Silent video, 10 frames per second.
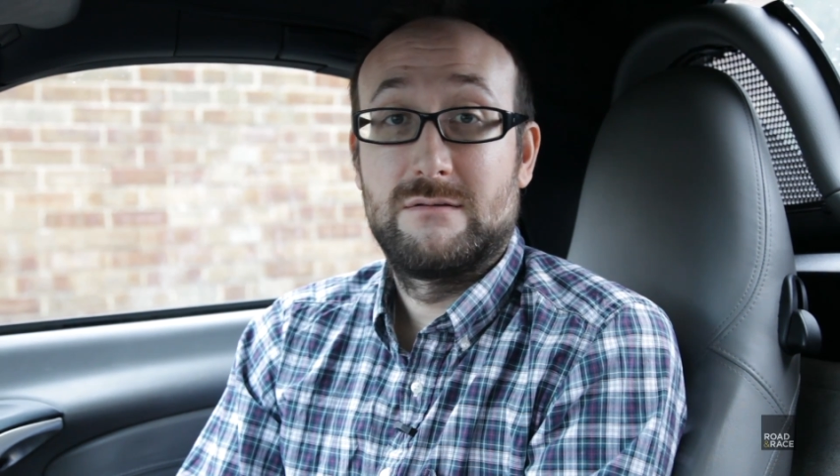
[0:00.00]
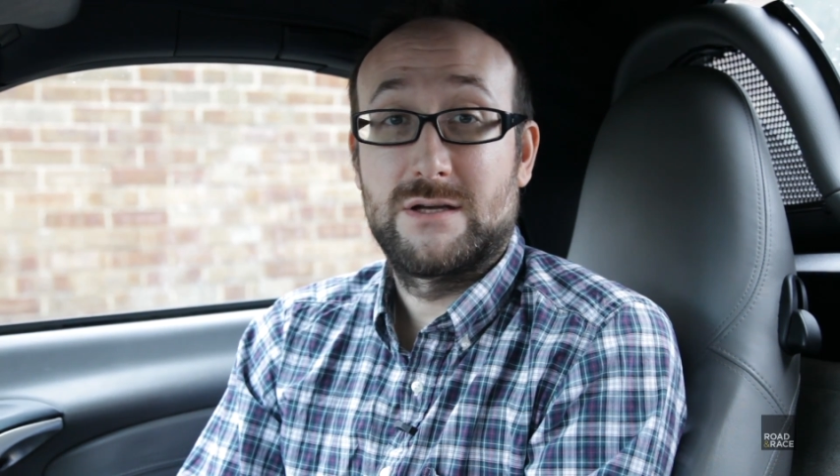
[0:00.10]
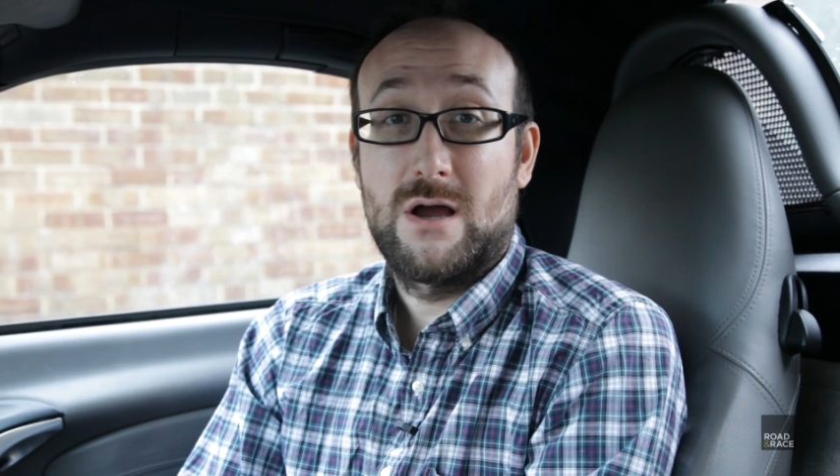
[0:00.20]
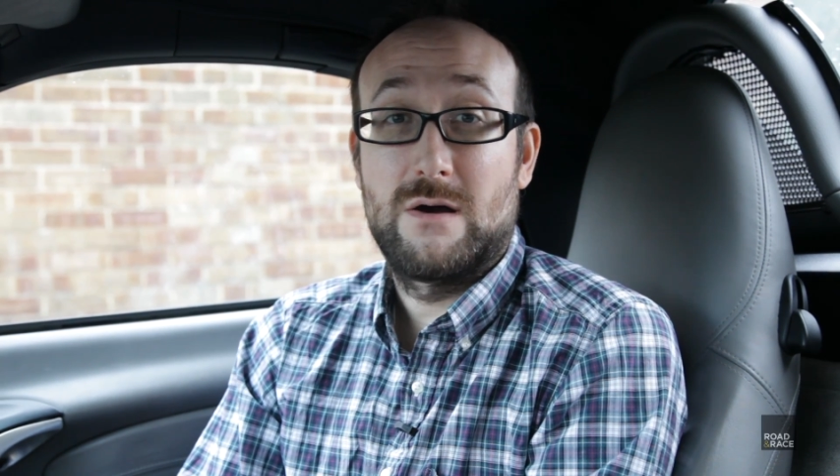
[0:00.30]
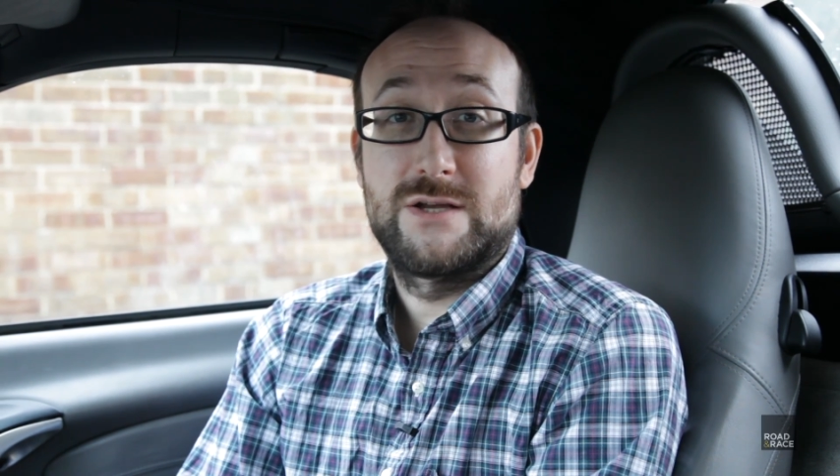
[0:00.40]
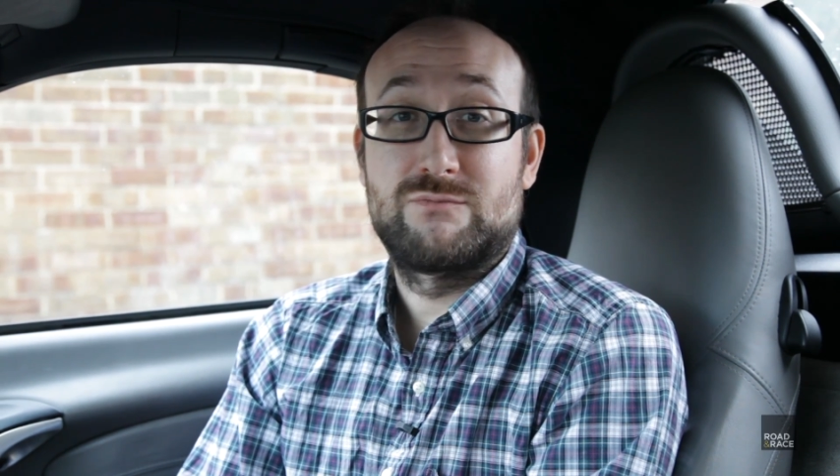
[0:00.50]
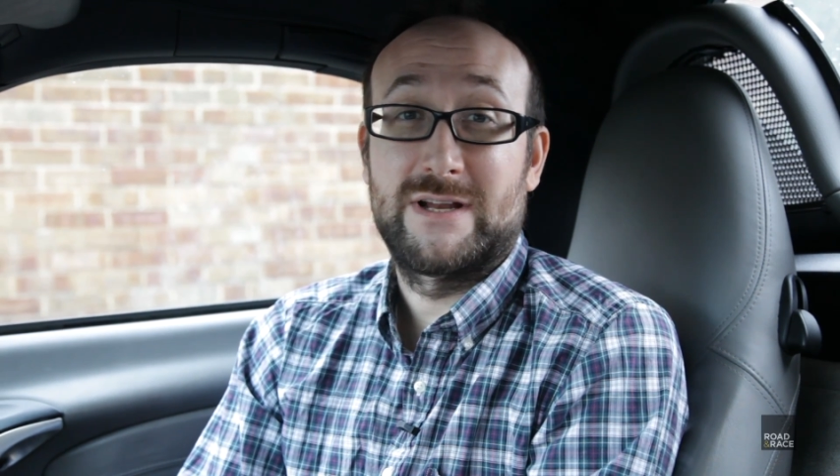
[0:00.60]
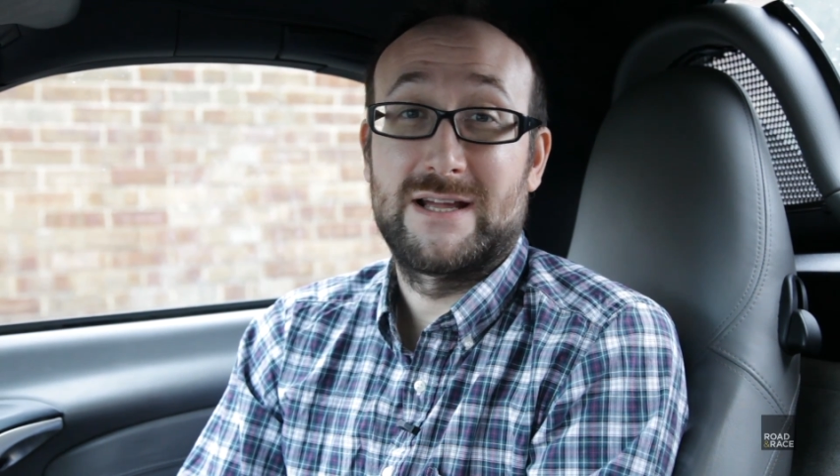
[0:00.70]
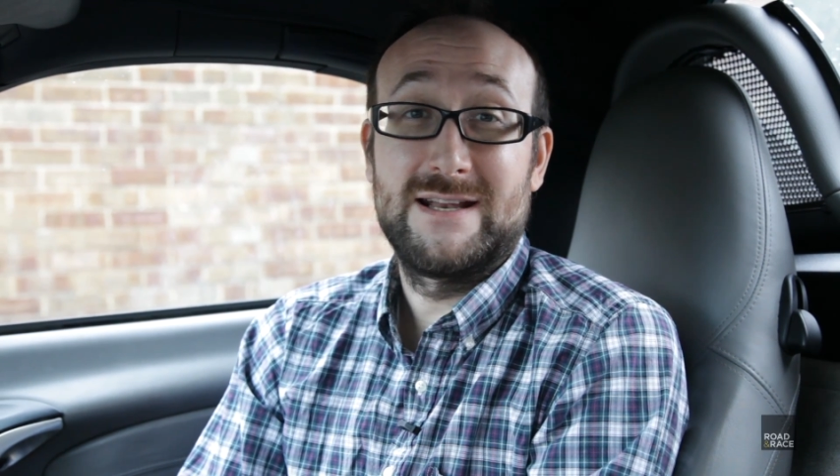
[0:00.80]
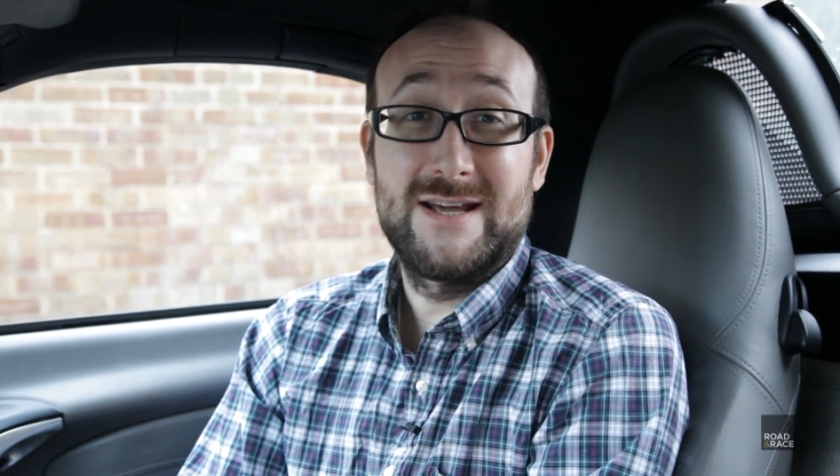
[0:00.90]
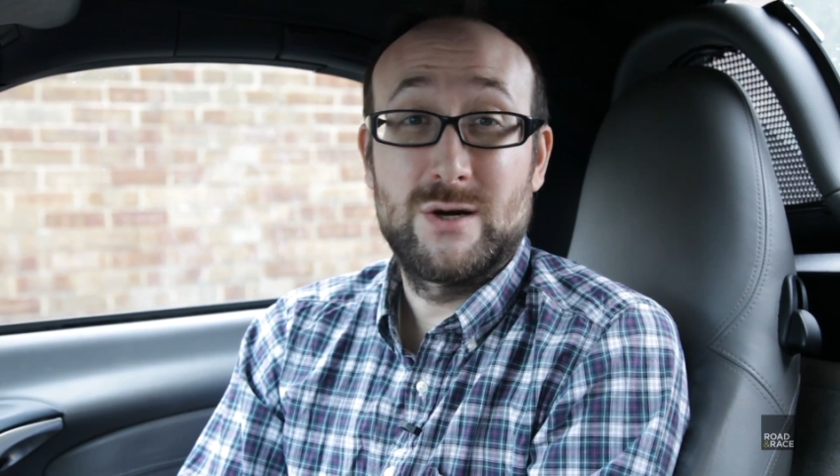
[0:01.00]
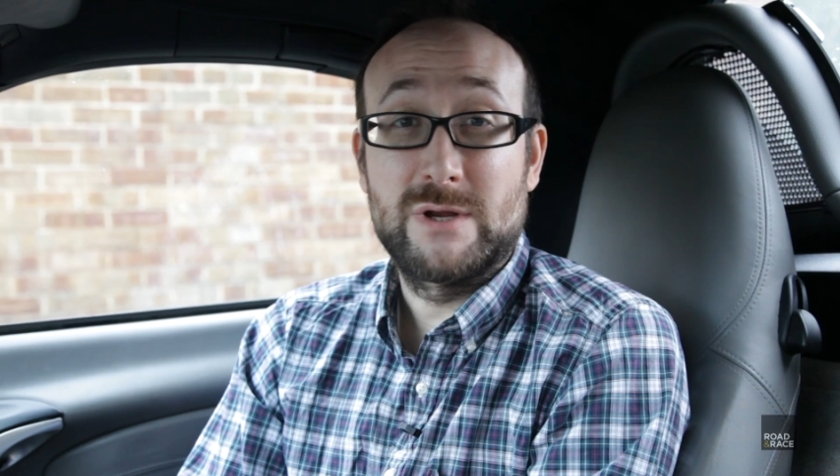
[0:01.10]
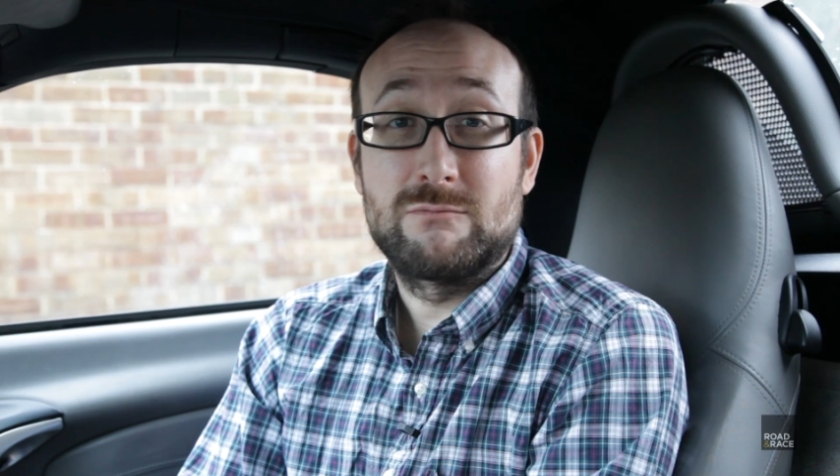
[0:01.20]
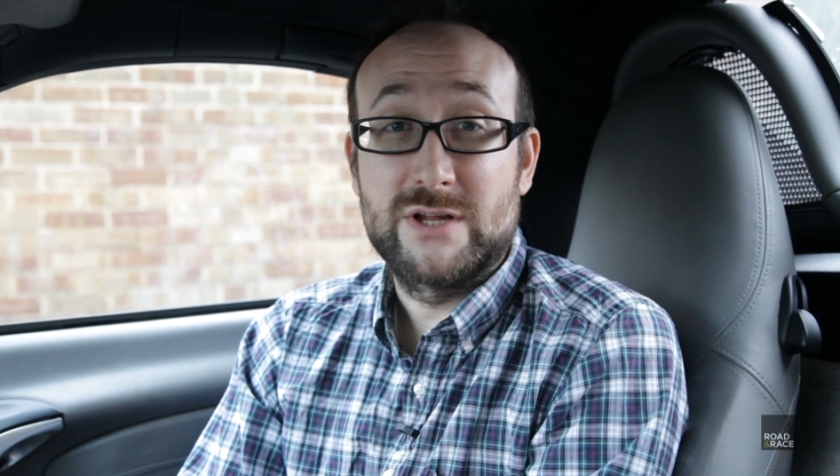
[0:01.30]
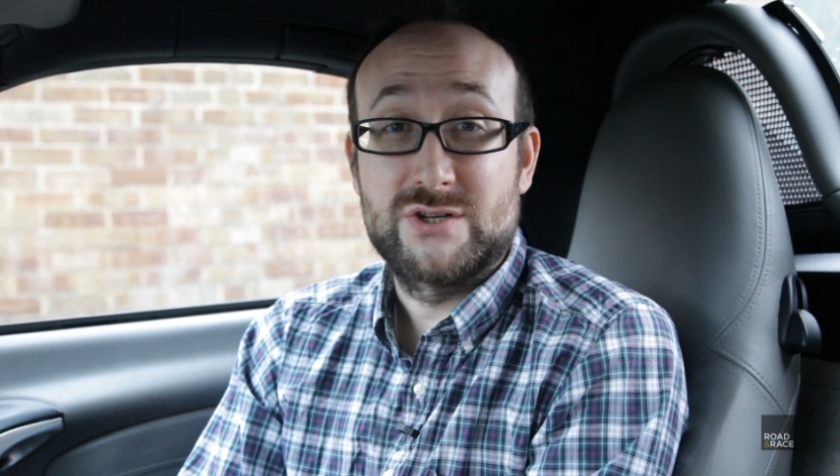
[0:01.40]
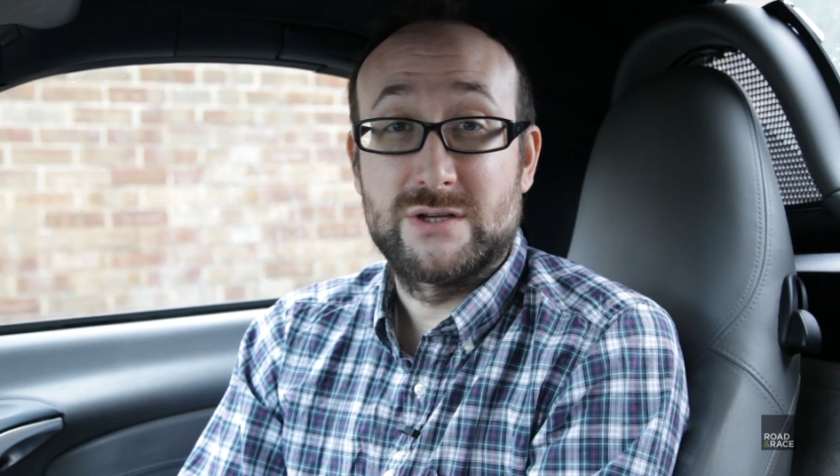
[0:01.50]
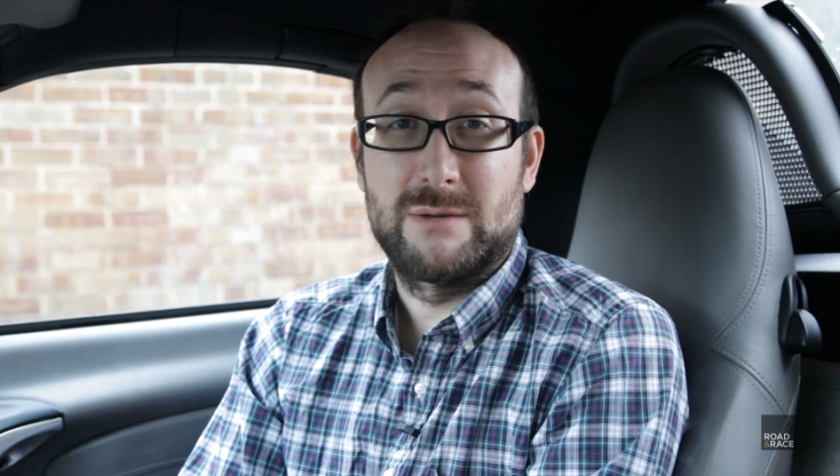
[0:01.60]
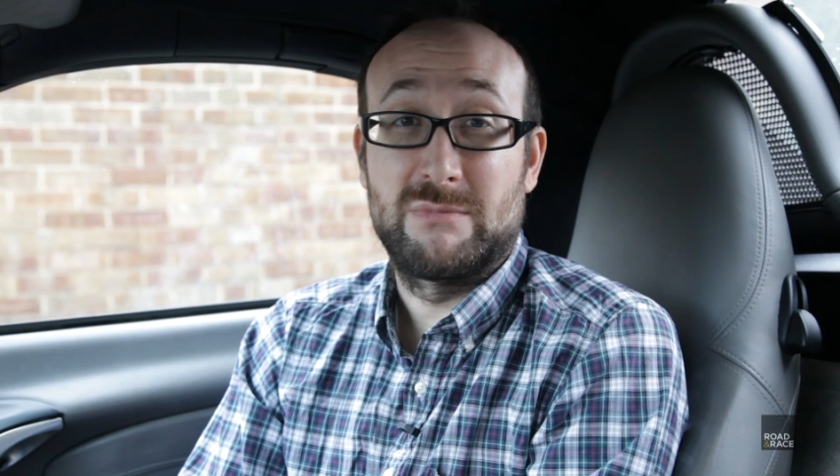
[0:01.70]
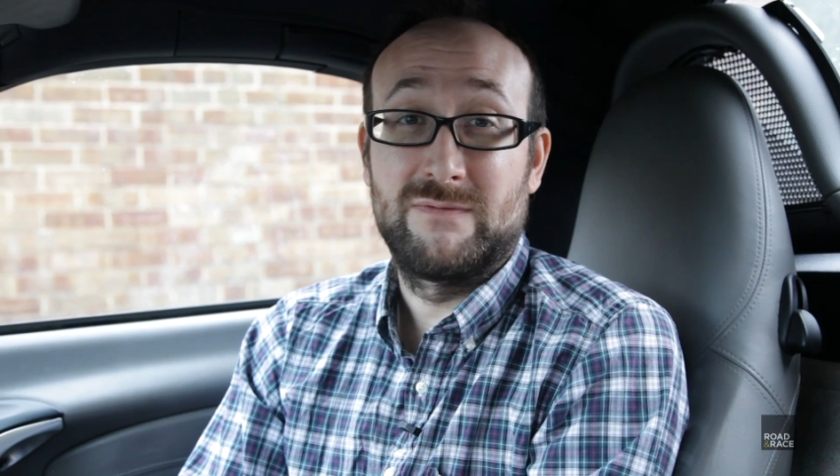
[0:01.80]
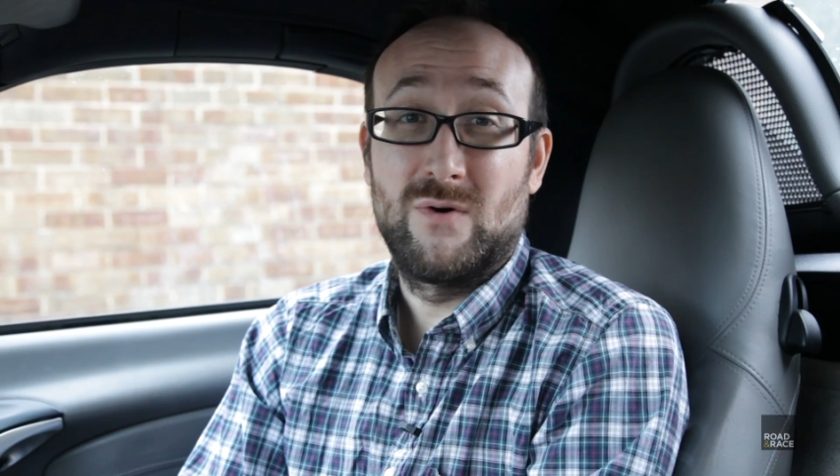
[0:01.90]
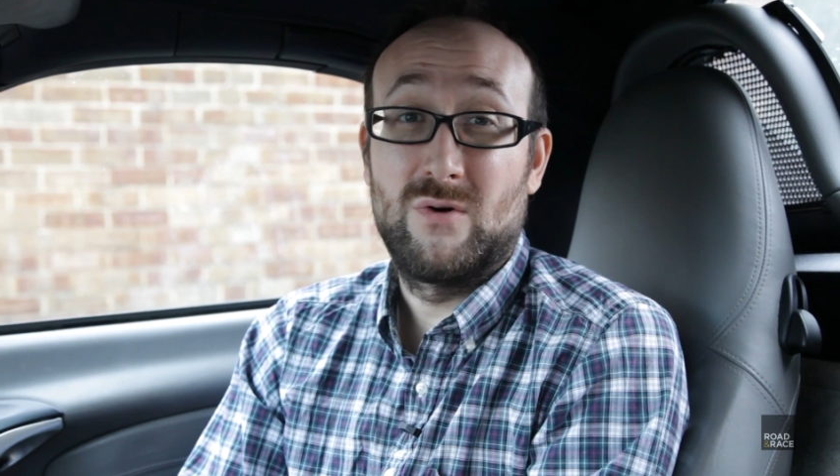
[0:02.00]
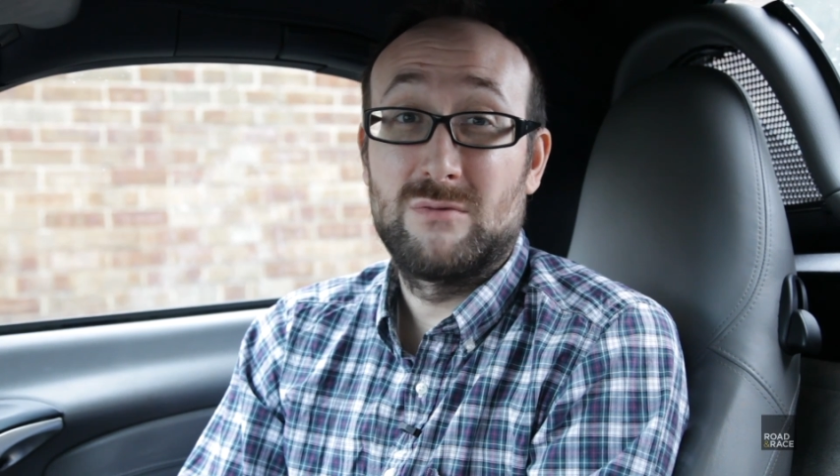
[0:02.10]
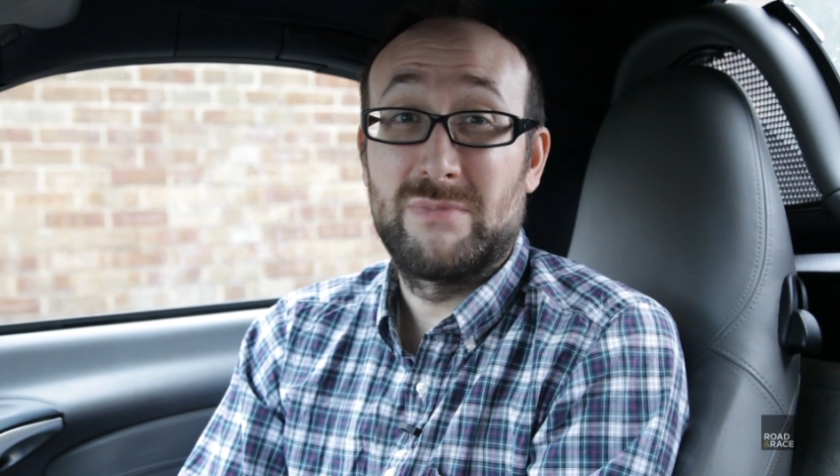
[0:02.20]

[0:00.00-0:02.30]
The car is running a little bit richer than before,